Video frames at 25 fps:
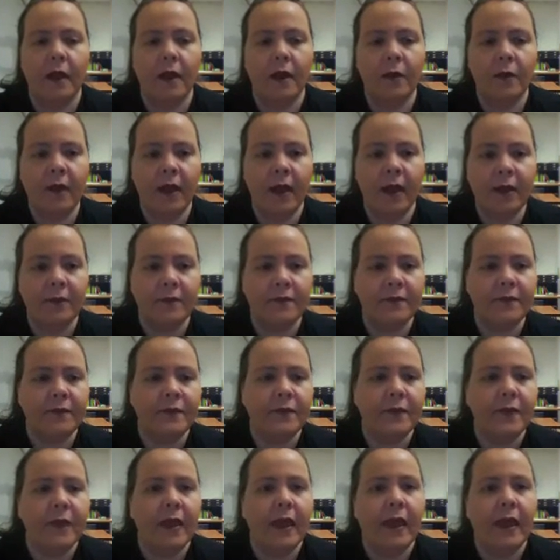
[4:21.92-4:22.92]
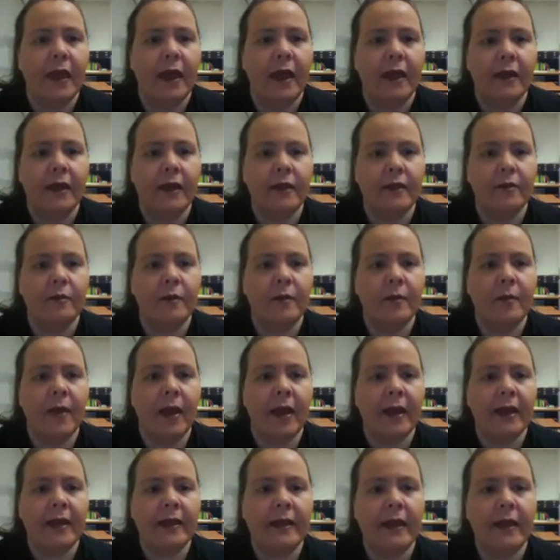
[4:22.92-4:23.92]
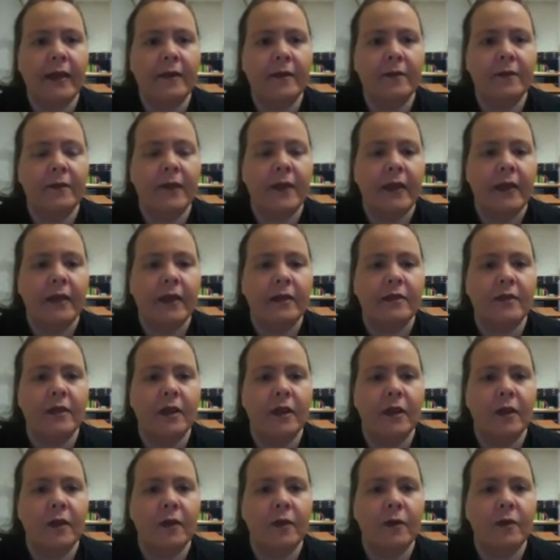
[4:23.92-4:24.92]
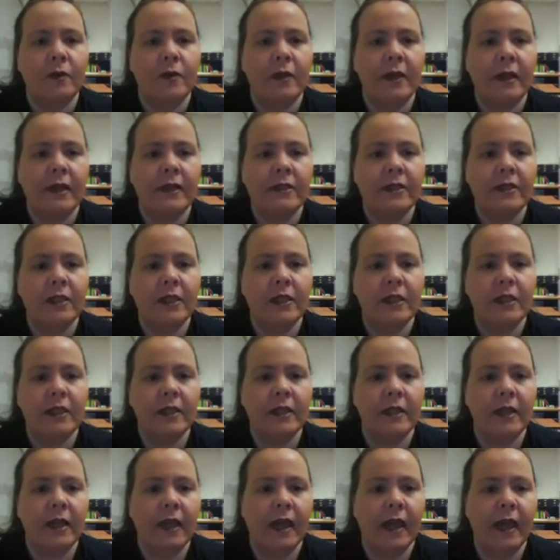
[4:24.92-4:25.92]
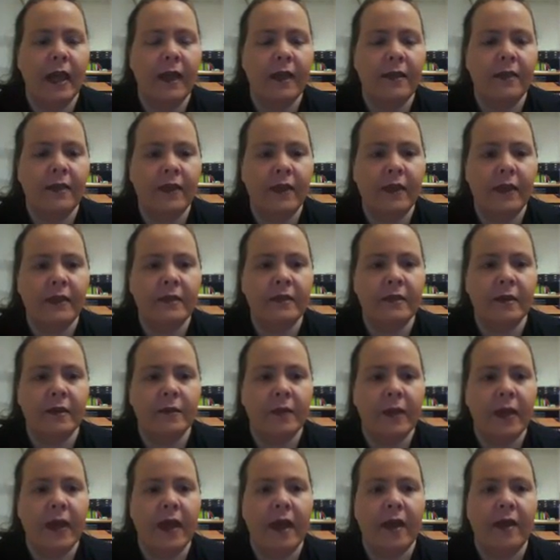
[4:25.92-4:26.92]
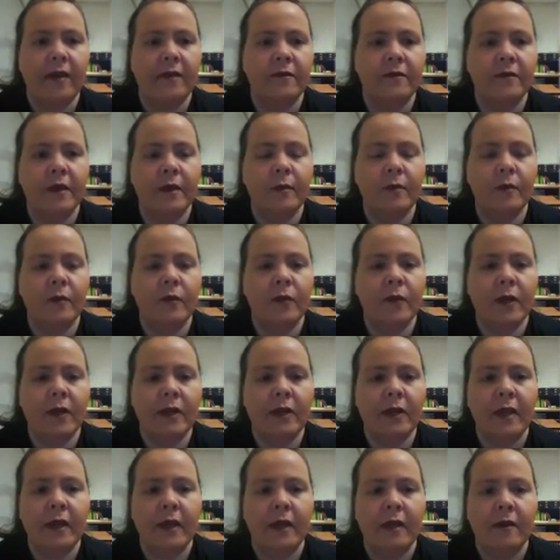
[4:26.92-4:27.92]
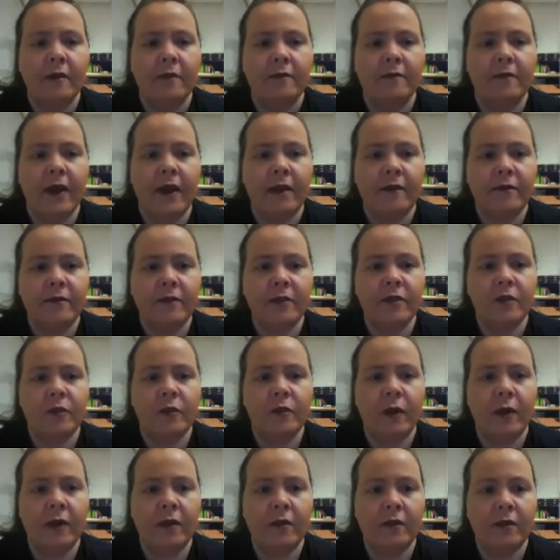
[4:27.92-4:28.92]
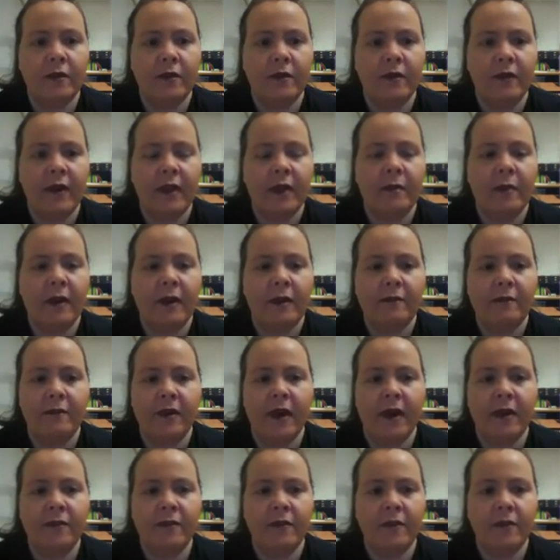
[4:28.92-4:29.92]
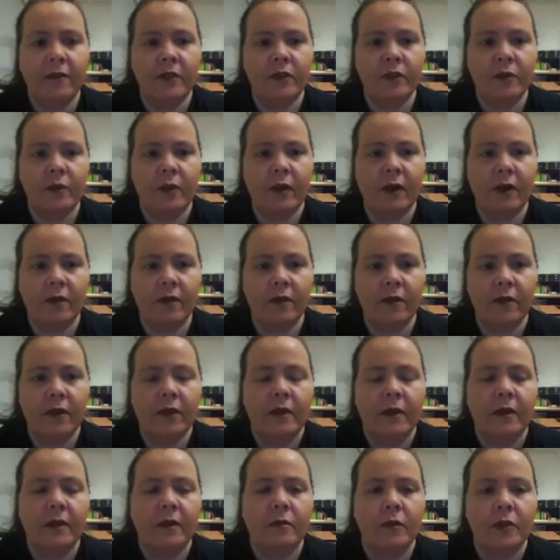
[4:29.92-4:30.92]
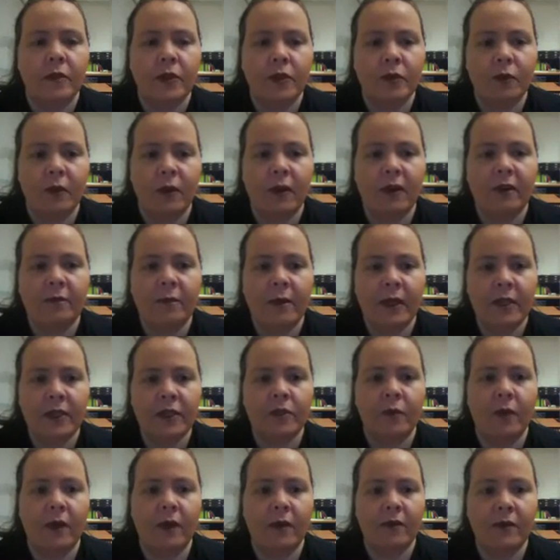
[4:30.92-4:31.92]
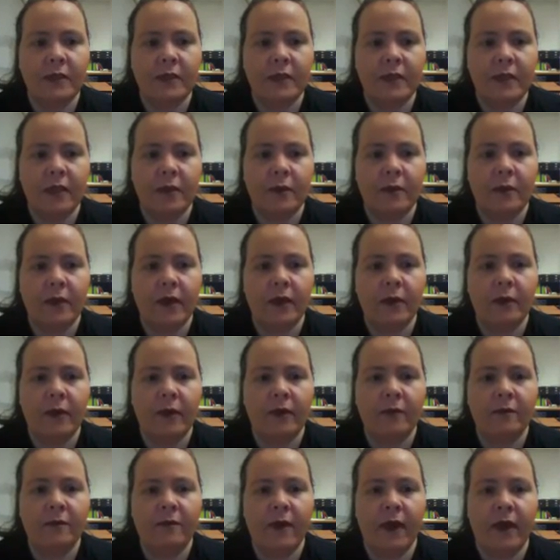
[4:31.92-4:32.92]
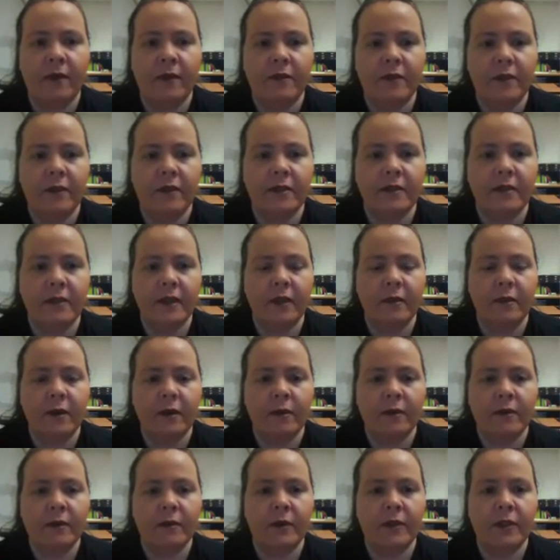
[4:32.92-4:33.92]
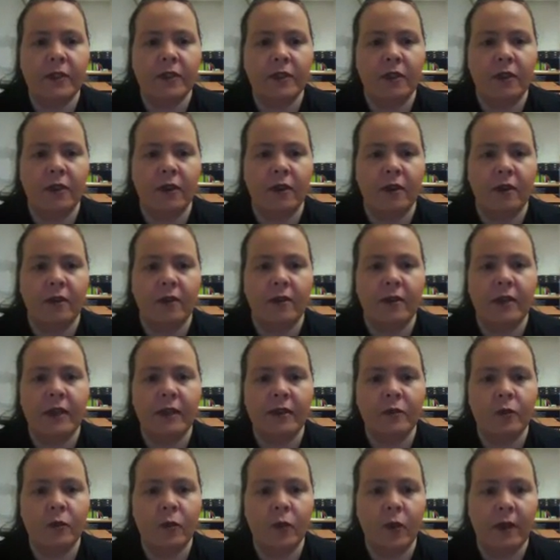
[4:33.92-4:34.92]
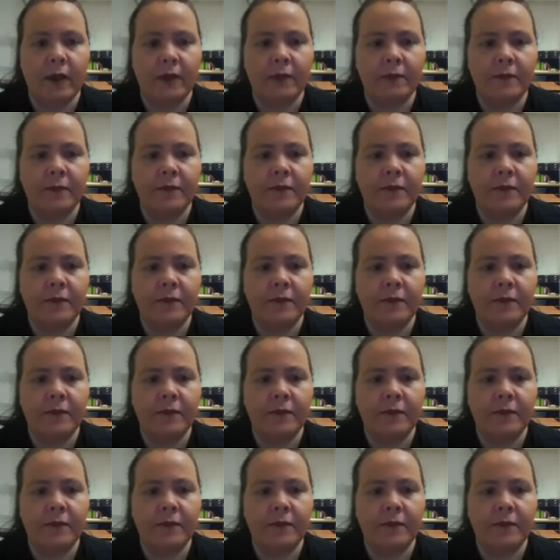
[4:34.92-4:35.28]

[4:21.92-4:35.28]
Okay, I guess we're back now. So let's look at these, and we have number 1, 5 to the 12th divided by 5 to the 12th. Well, 12 minus 12 is 0, and 5 to the 0, as we just learned, is 1.